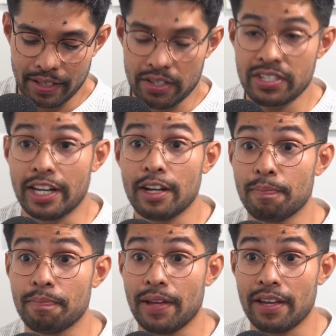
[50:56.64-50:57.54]
Senate
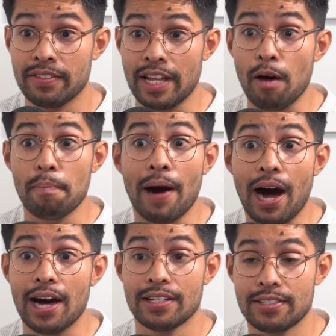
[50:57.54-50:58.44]
has now
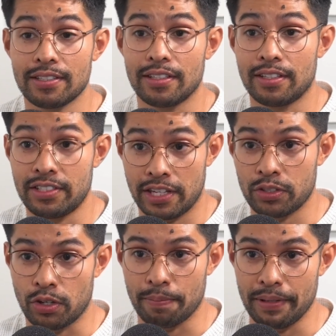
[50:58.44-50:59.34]
passed the
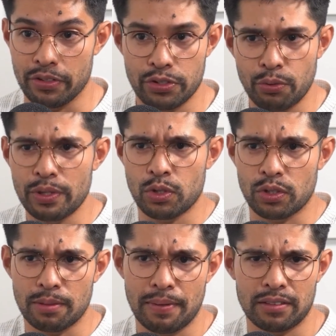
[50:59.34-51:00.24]
TikTok bill. So we
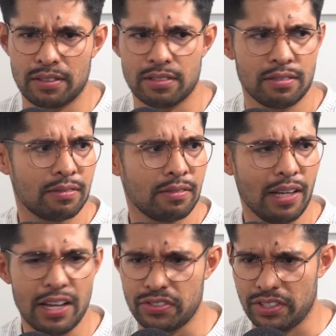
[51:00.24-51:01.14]
talked about this
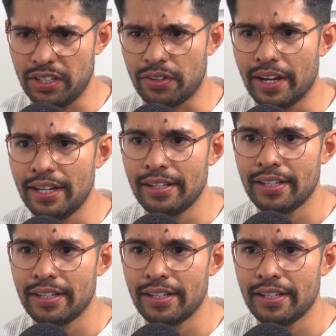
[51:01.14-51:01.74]
last year, right?